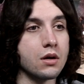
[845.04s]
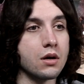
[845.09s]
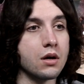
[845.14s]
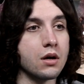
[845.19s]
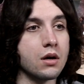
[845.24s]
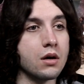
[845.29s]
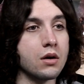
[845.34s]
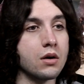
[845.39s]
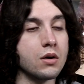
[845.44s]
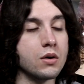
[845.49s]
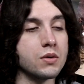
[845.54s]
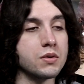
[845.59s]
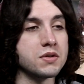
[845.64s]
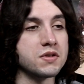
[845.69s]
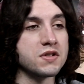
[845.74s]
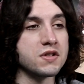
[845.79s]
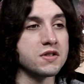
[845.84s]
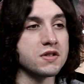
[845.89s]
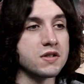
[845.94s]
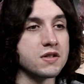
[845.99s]
Oh, is
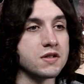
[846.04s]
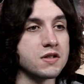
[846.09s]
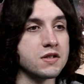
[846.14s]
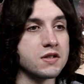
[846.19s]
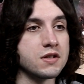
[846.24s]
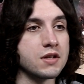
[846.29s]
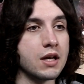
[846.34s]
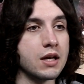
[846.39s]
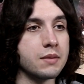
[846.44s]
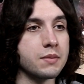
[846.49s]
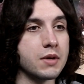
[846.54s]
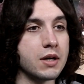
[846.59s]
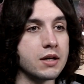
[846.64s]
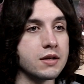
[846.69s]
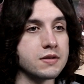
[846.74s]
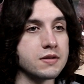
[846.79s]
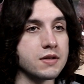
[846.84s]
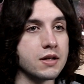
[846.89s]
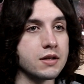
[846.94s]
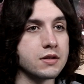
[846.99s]
this the same
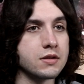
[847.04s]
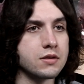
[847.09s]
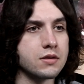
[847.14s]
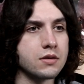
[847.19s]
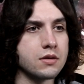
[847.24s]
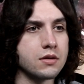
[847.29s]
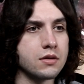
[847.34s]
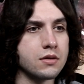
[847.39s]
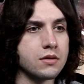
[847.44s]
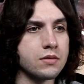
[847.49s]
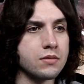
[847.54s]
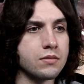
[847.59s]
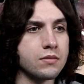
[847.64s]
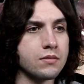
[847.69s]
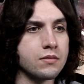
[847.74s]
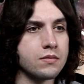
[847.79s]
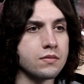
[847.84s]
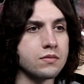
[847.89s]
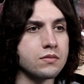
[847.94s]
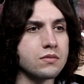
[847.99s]
guy's last...
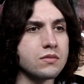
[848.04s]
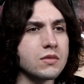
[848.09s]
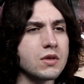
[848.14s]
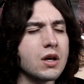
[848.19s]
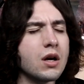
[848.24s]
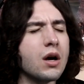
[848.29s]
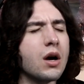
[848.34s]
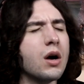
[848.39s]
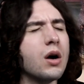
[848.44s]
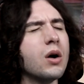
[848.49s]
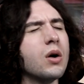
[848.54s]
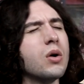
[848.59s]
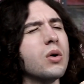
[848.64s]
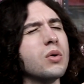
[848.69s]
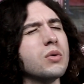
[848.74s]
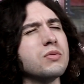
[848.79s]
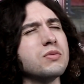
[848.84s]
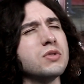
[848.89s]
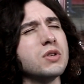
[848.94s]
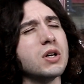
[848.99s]

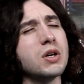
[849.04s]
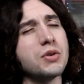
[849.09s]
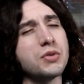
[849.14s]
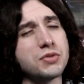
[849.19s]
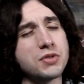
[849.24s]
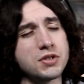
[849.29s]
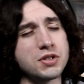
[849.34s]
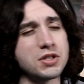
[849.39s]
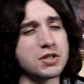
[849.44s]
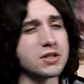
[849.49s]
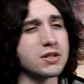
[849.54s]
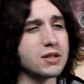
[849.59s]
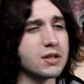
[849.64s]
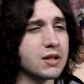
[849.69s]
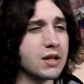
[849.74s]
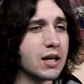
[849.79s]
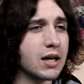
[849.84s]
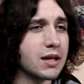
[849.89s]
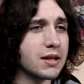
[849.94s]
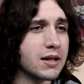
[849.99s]
Oh, no, they're just...
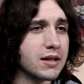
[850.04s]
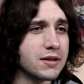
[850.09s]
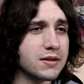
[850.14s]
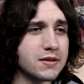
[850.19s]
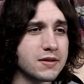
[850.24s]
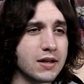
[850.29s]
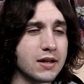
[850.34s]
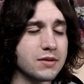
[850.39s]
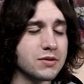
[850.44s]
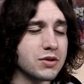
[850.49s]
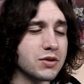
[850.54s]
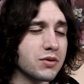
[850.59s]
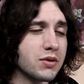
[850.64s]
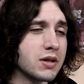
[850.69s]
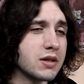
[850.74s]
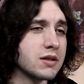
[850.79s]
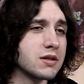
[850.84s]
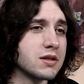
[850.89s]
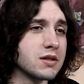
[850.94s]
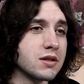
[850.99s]
Yeah, that sounds
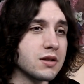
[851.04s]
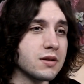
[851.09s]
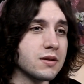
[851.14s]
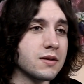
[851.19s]
crazy.